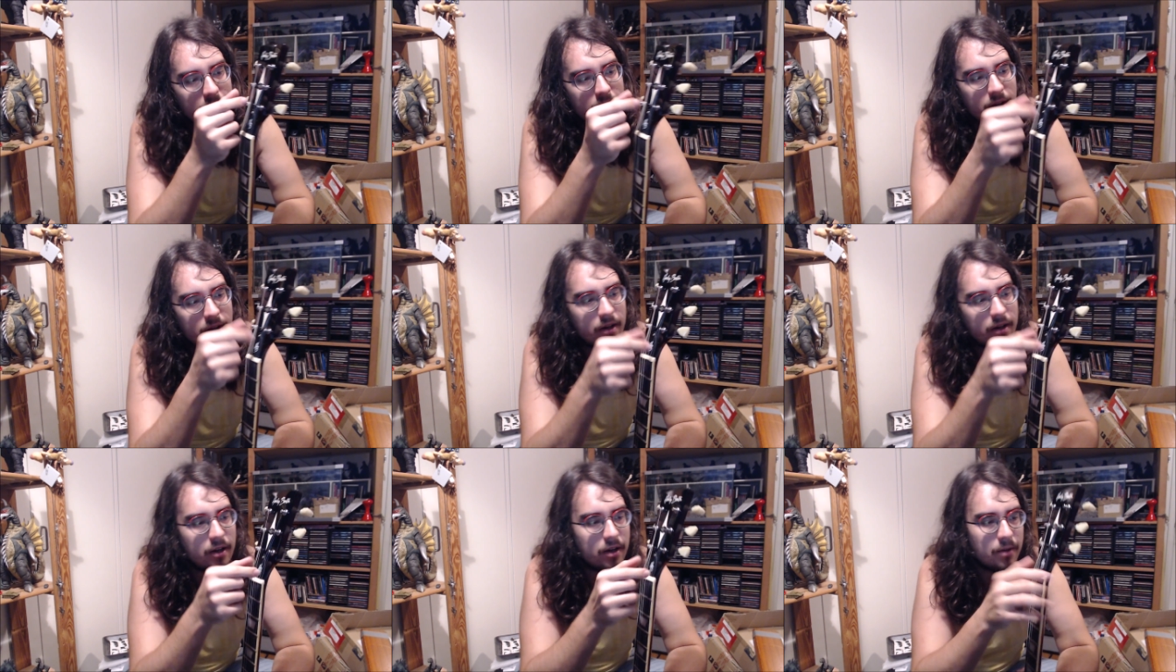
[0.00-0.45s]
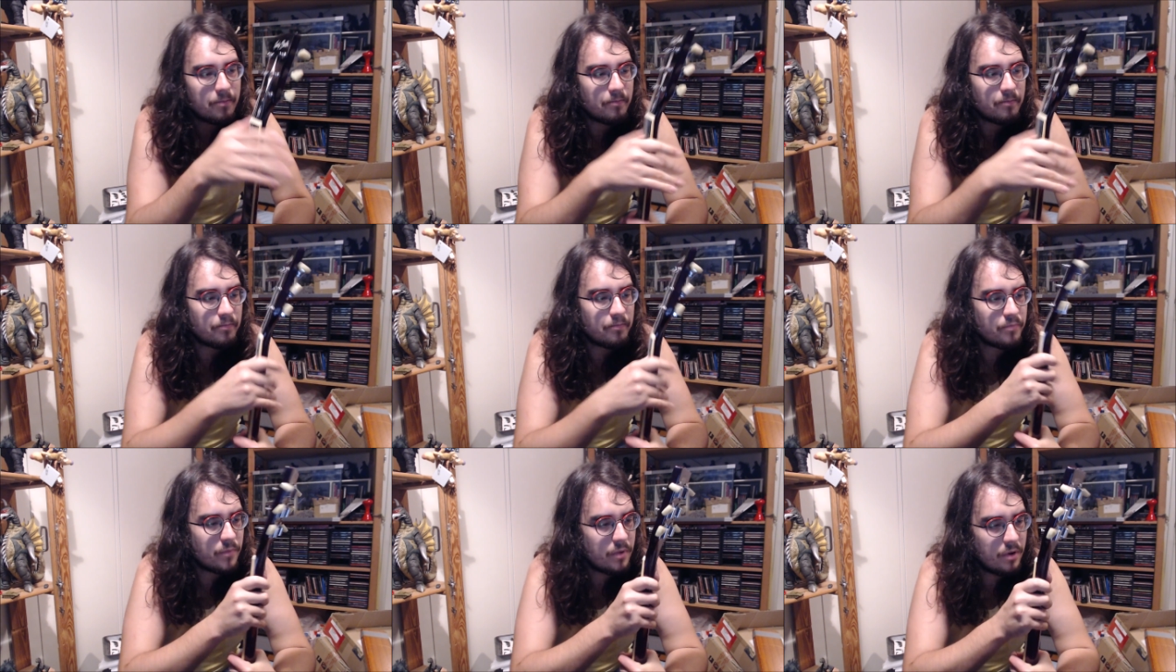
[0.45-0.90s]

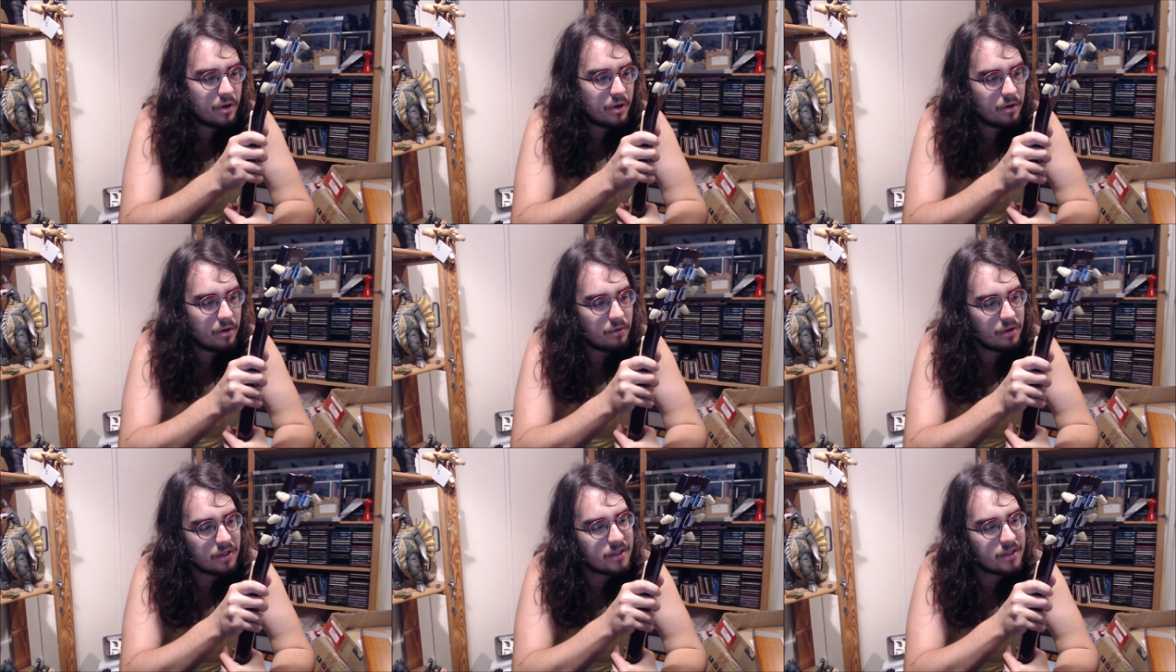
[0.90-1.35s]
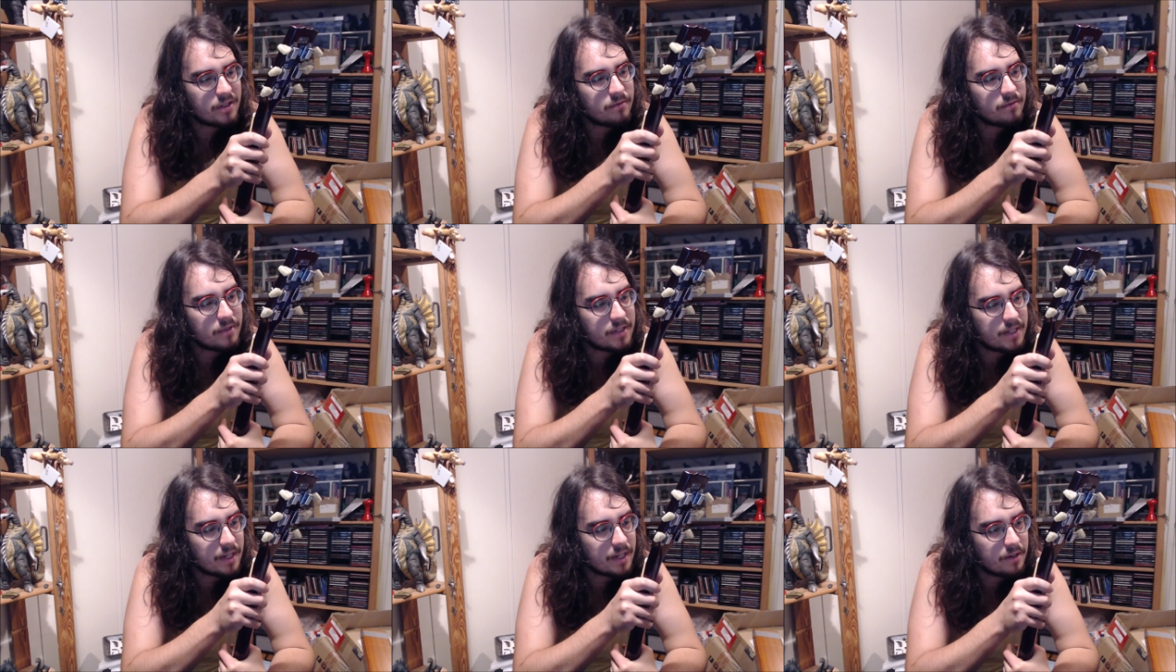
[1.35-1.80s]

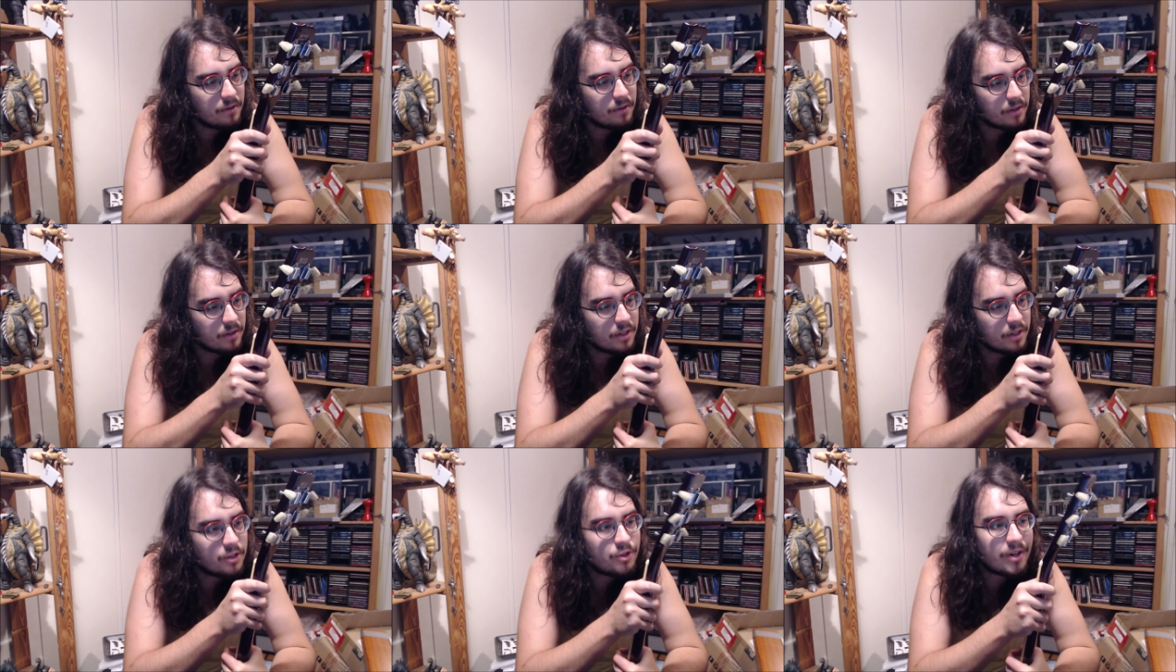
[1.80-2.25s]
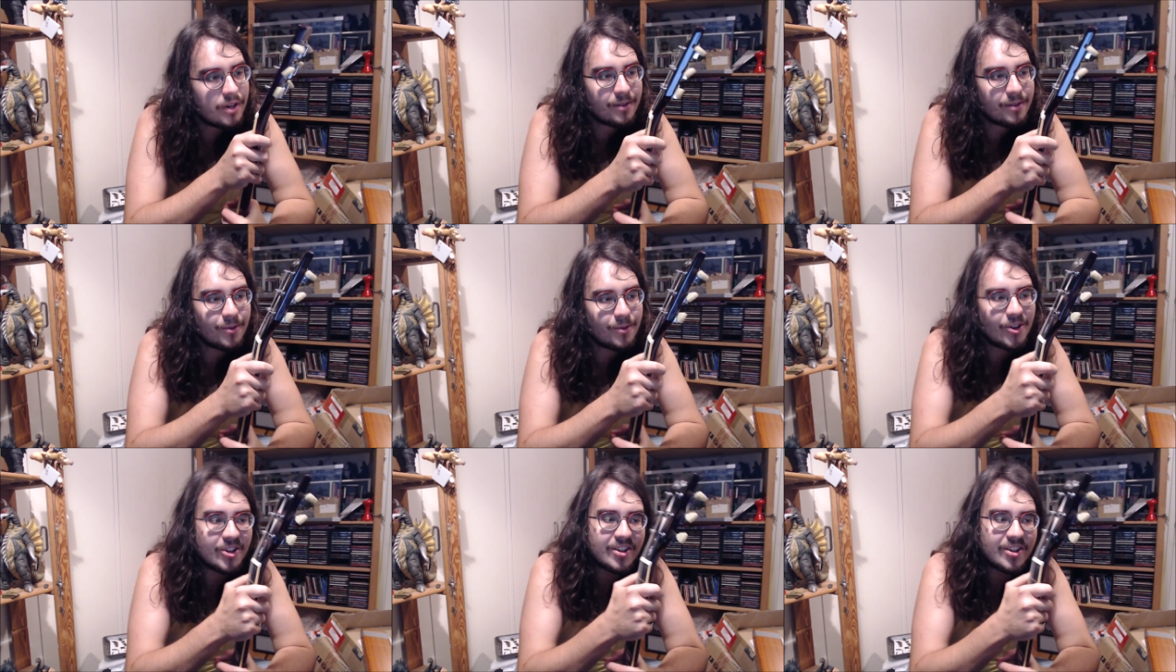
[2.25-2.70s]
what's that called? The truss
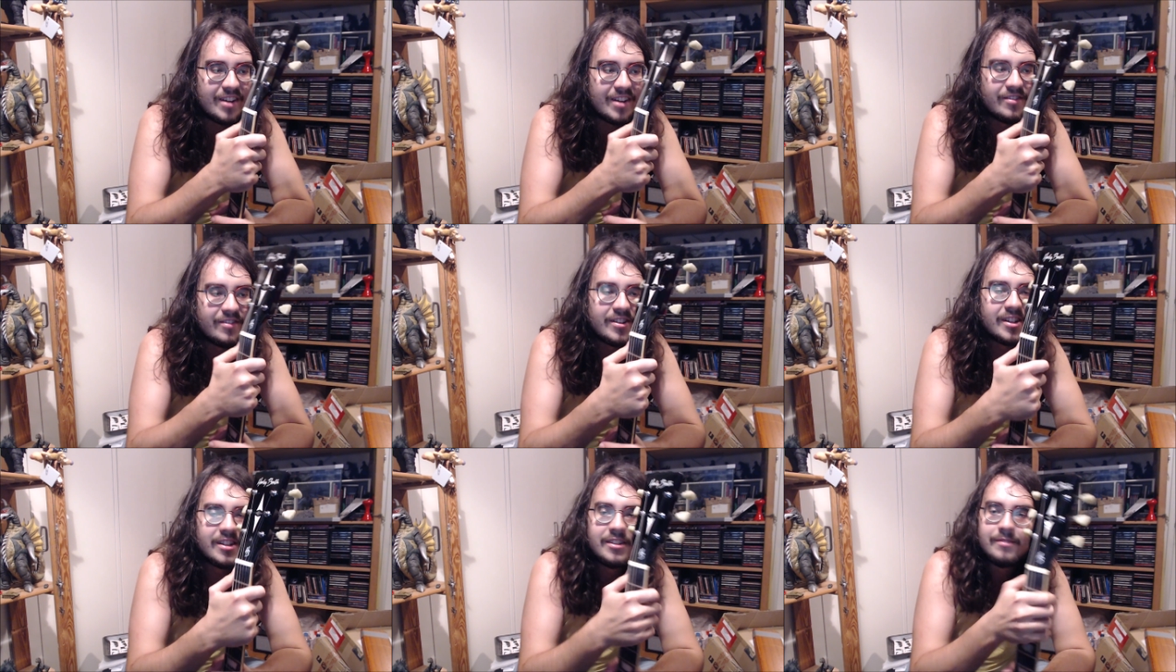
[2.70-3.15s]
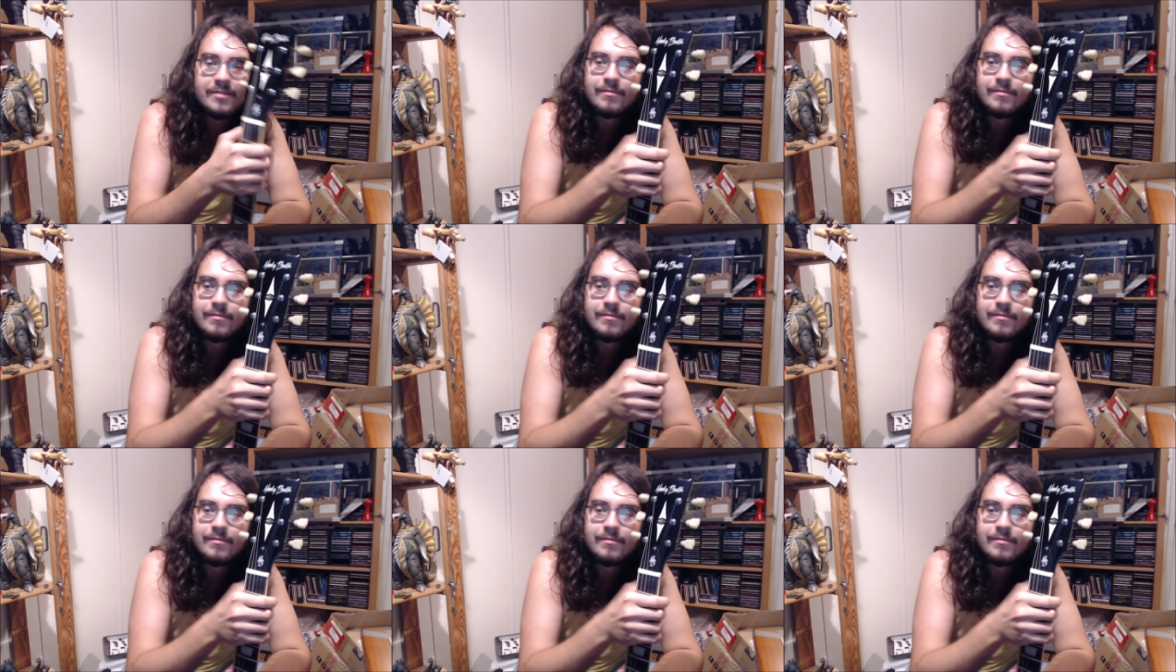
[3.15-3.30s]
rod cover.